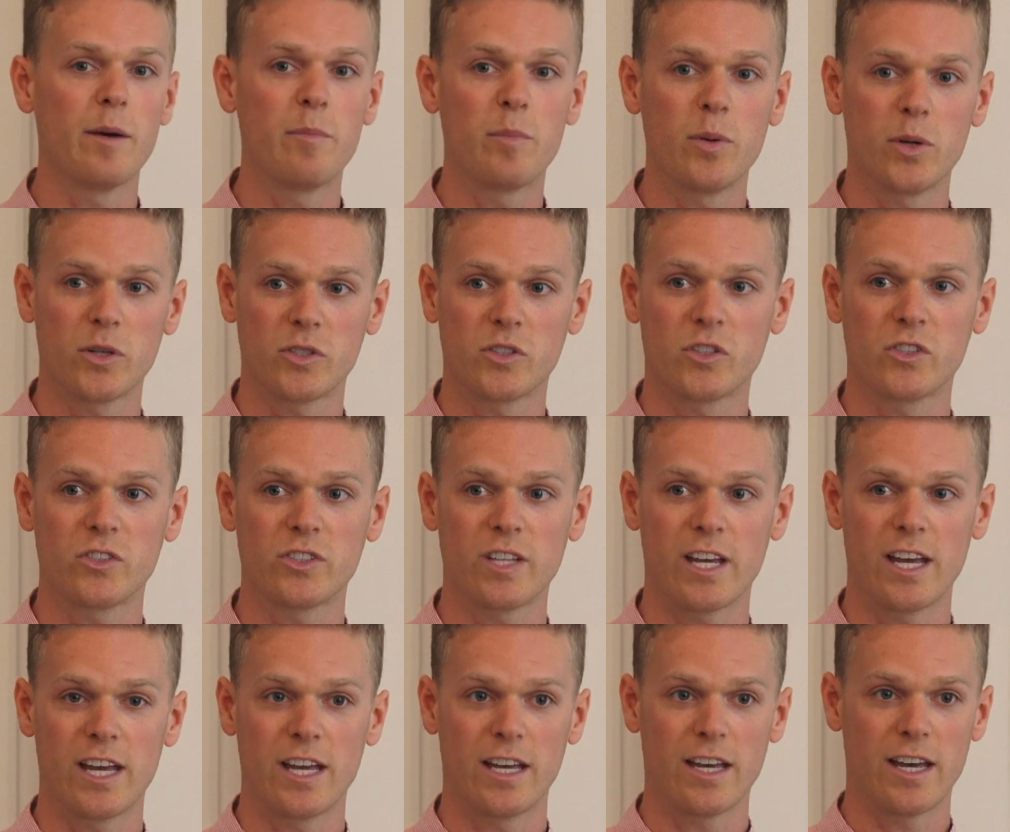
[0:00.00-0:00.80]
books a
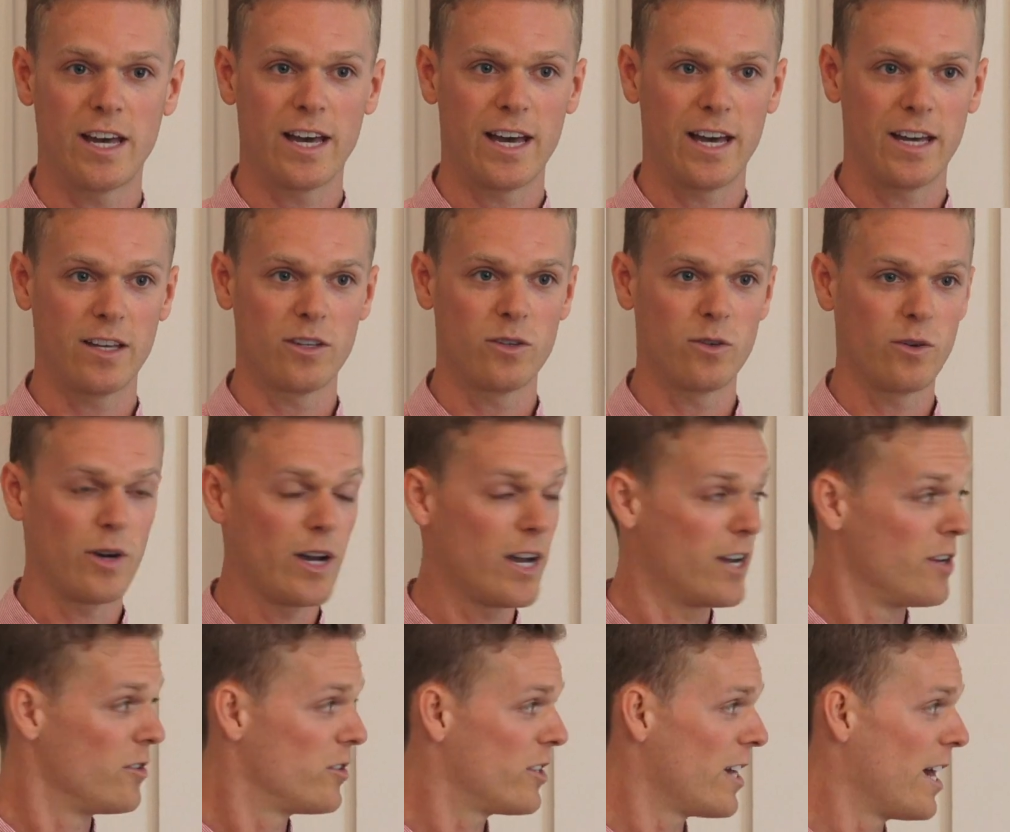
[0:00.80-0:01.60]
stay at your
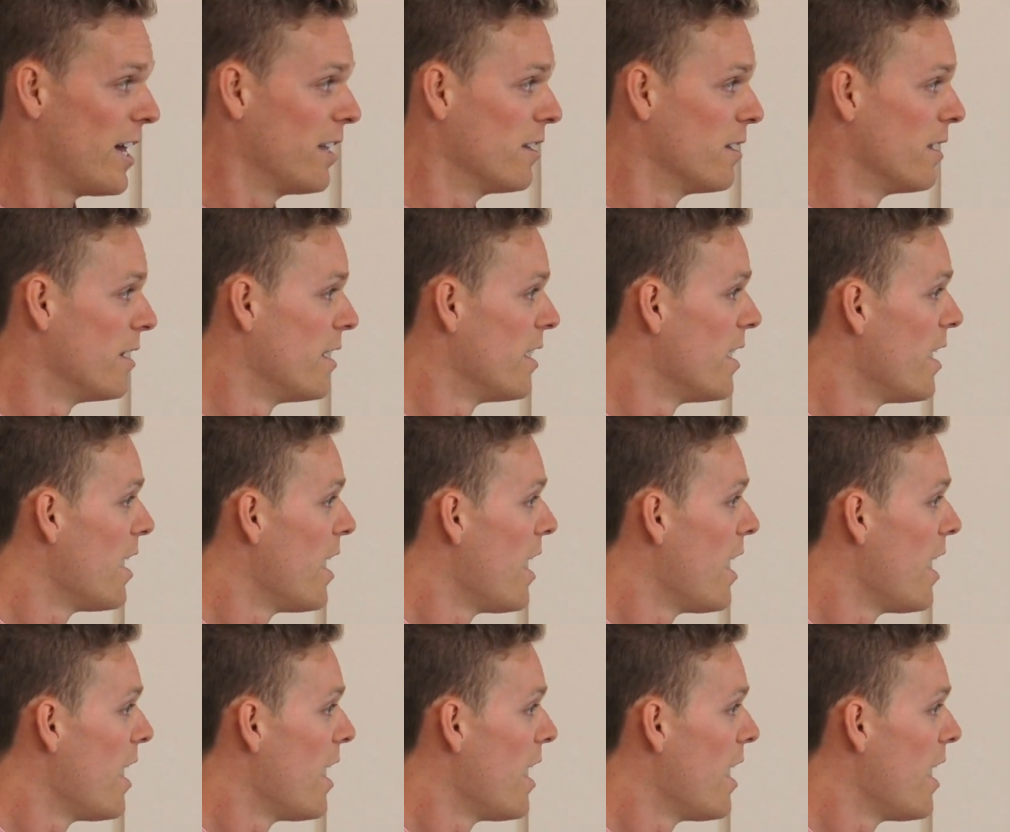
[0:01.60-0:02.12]
hotel.